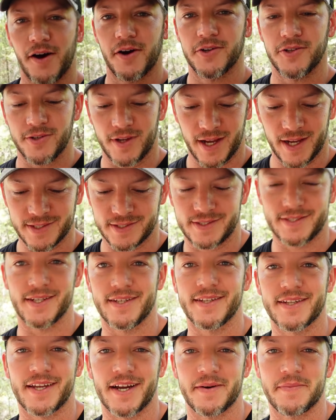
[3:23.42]
Oh, you guys
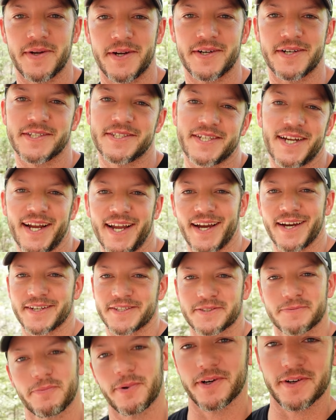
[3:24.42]
didn't come here to check out
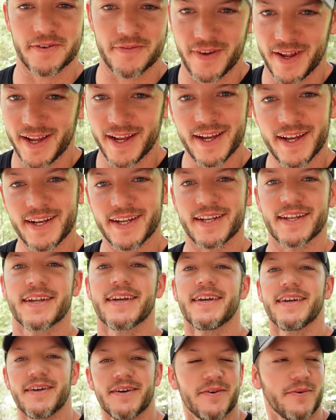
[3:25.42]
a Sprinter van and
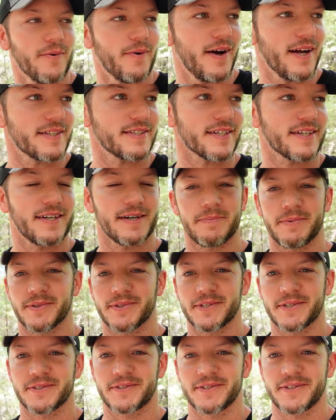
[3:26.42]
watch a couple
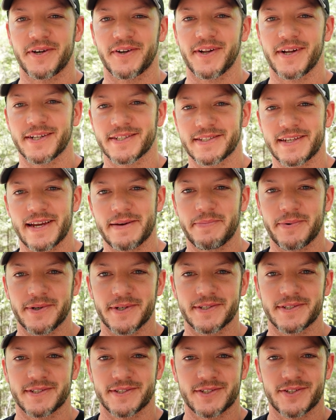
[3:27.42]
dudes who don't know how to
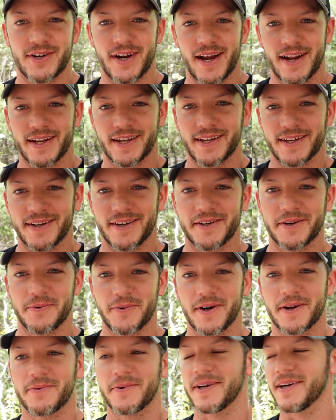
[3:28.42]
skateboard try to get on a
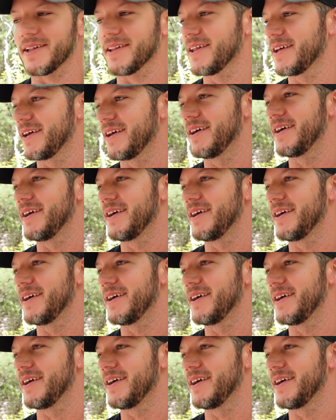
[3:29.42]
one wheel?